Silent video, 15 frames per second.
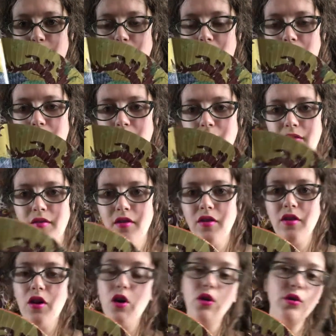
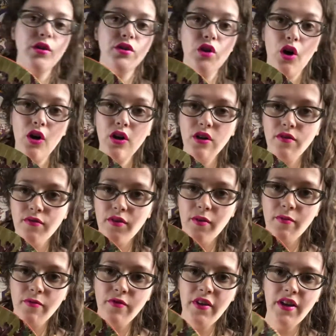all this art
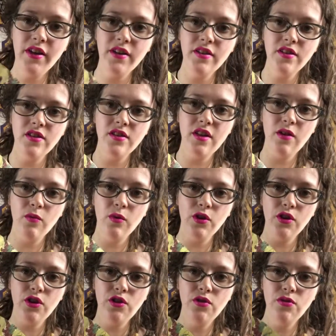from fans that were
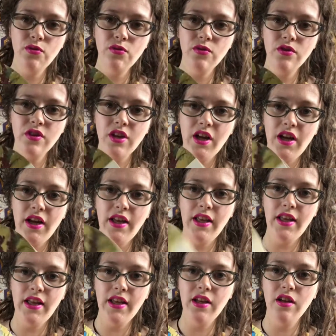used
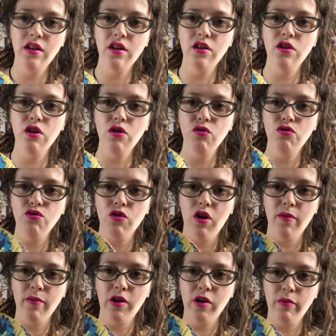in no
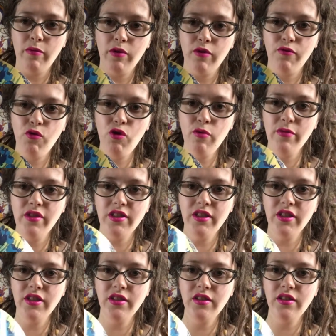drama
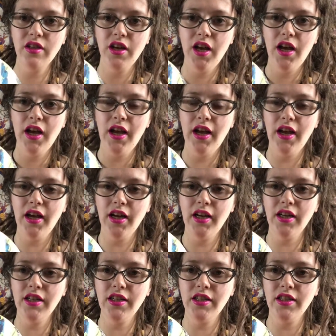performances.
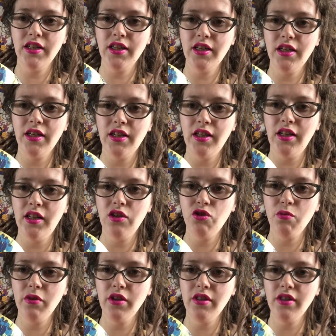And
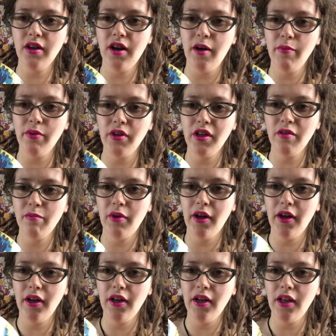each one is accompanied
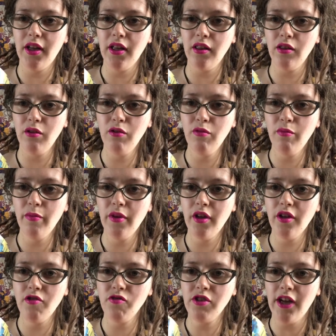by a little
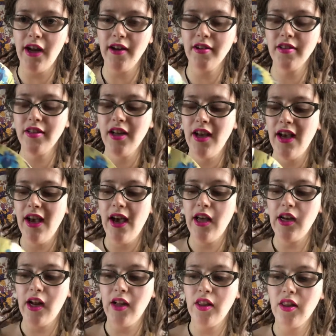bit of text,
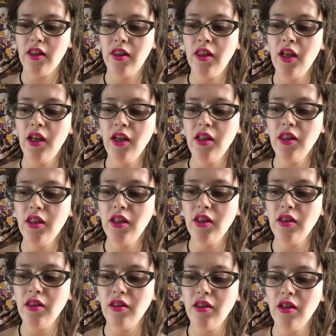and I think that
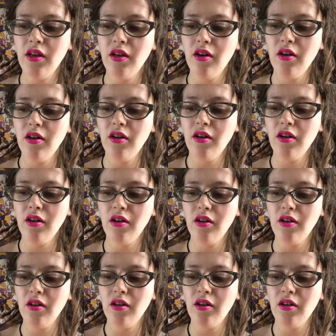they're